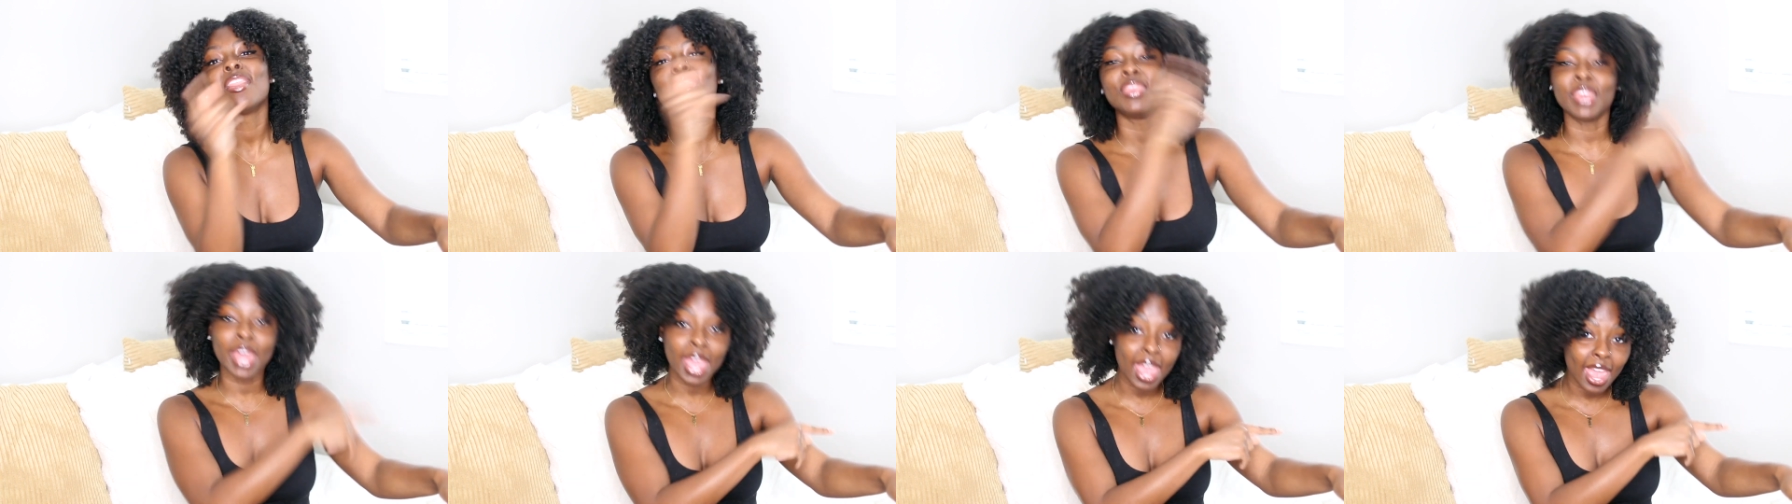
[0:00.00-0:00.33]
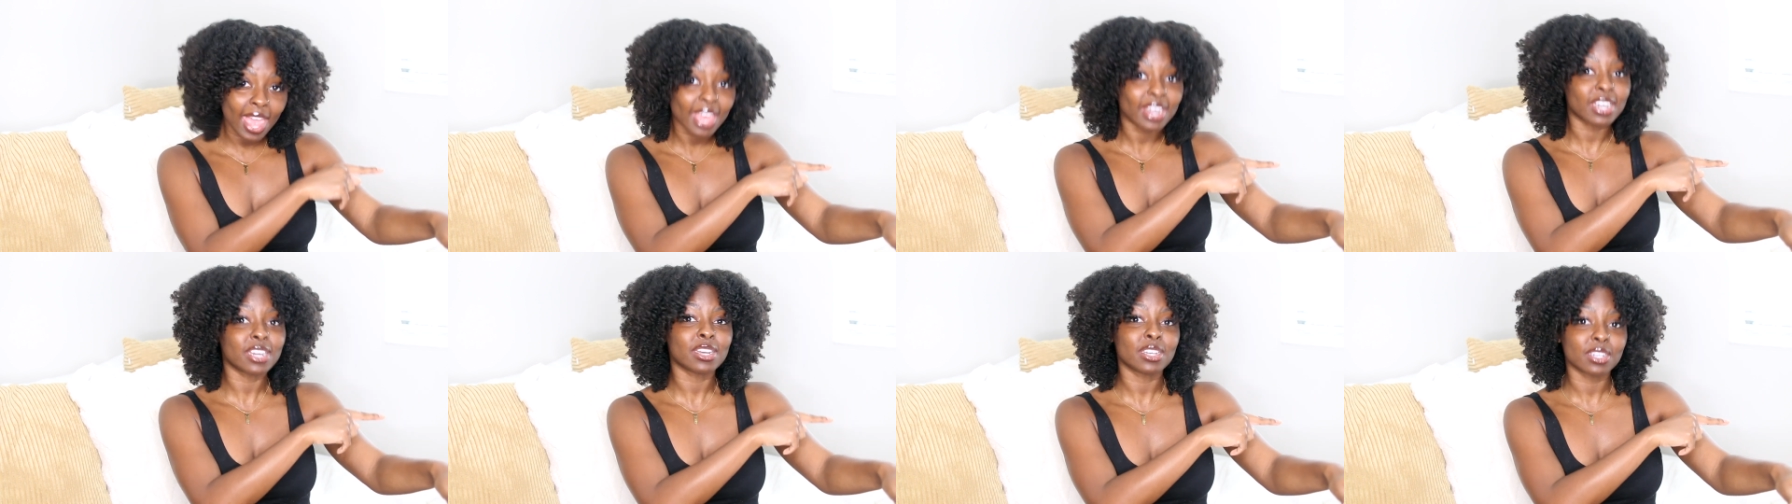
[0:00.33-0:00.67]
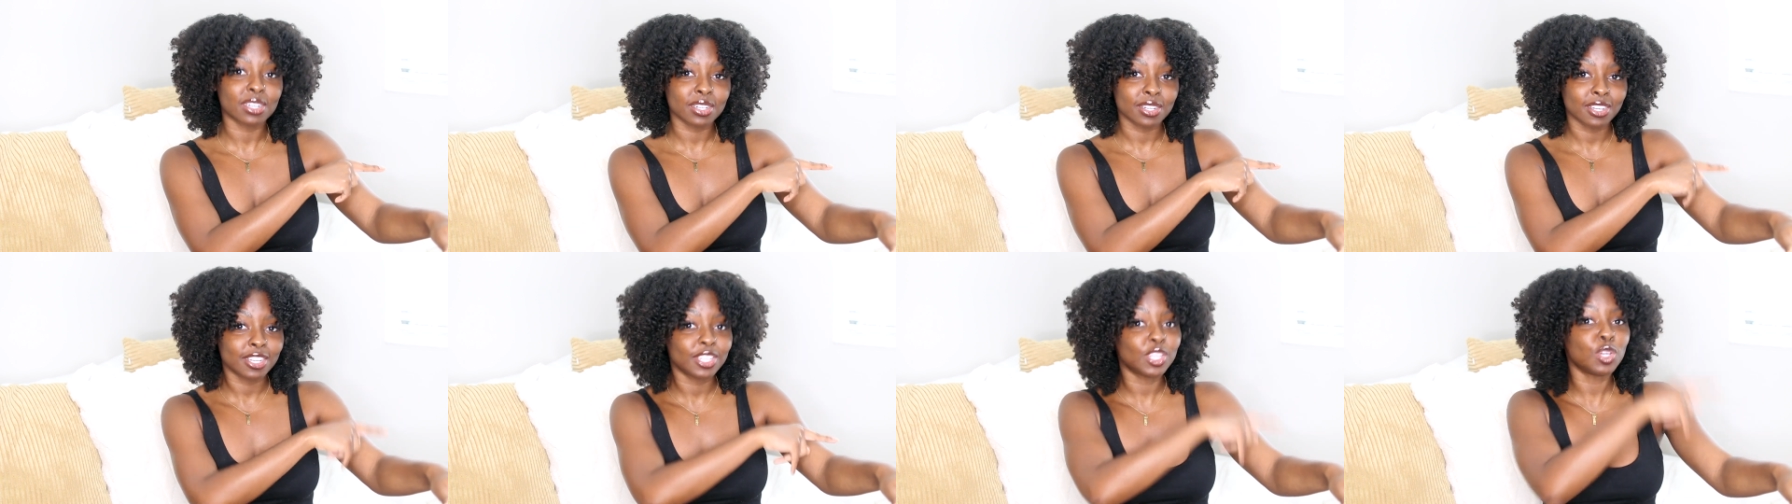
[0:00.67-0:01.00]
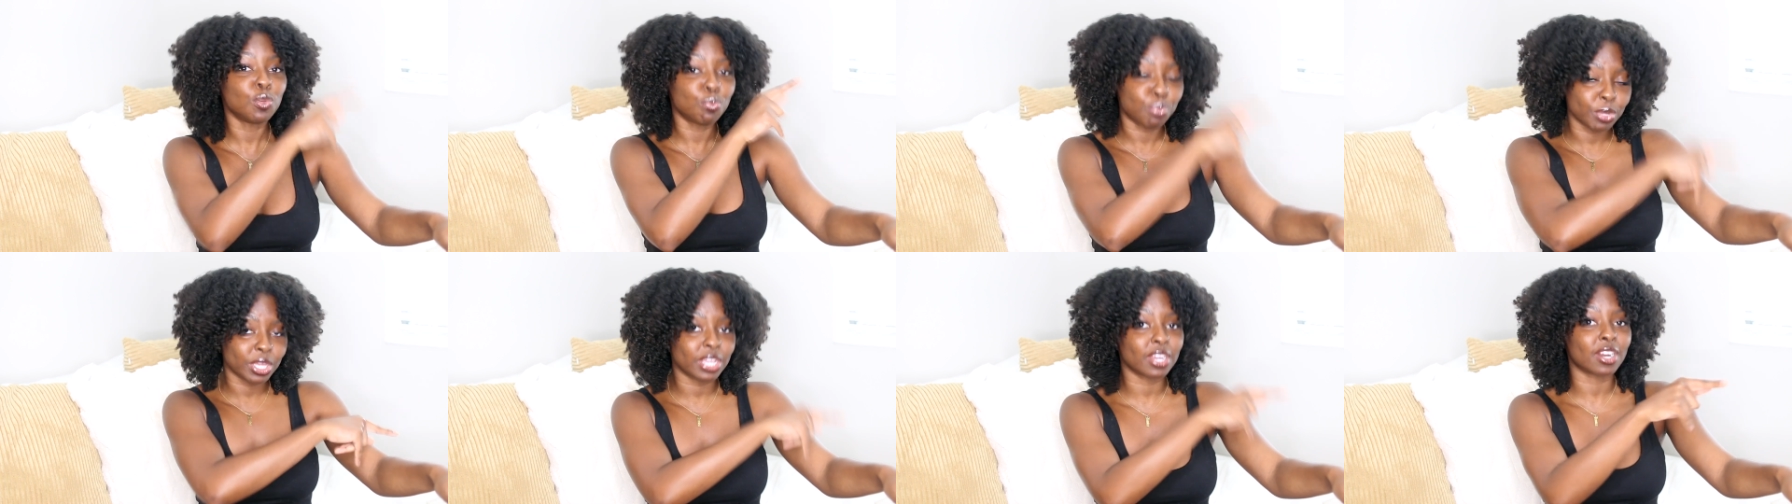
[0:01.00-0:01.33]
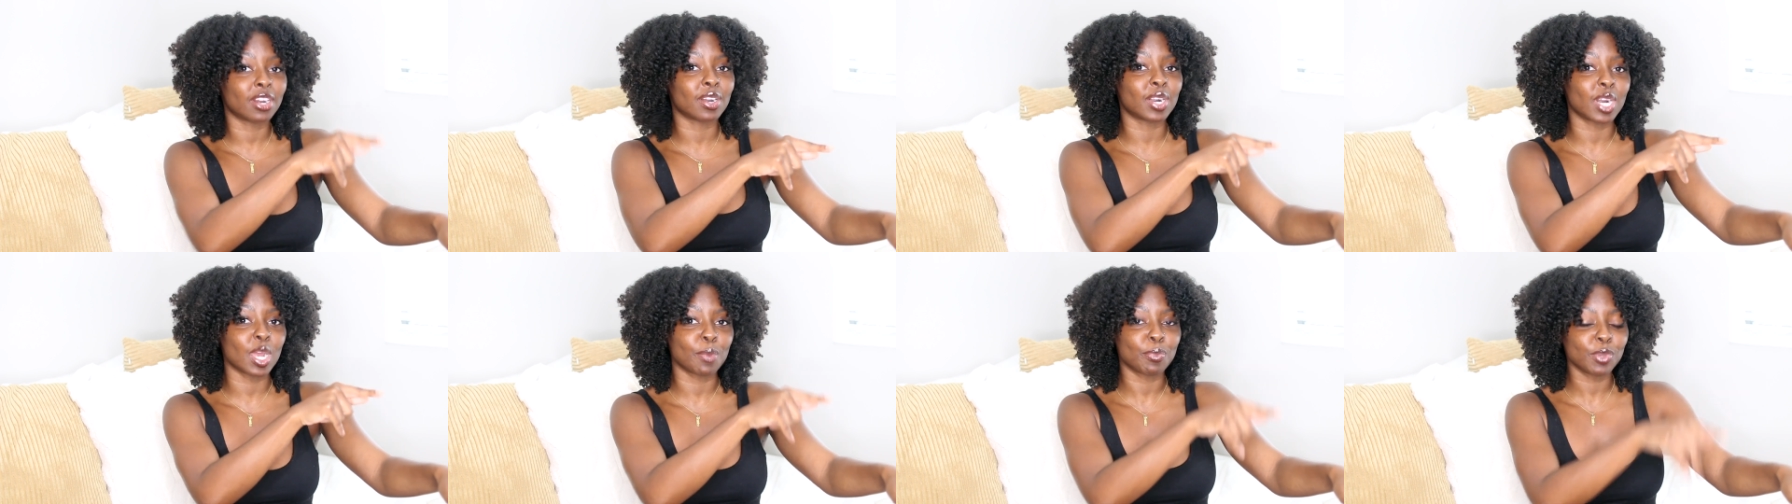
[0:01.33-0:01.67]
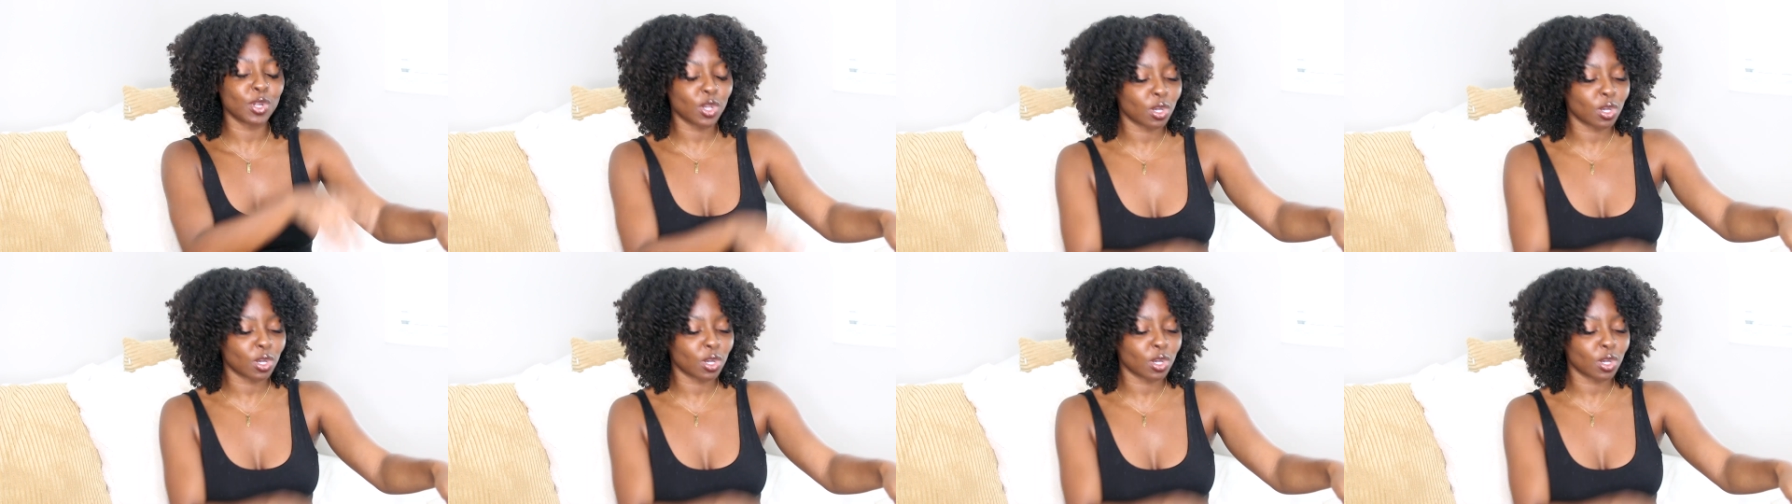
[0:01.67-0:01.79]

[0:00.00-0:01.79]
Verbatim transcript: then you beat her up.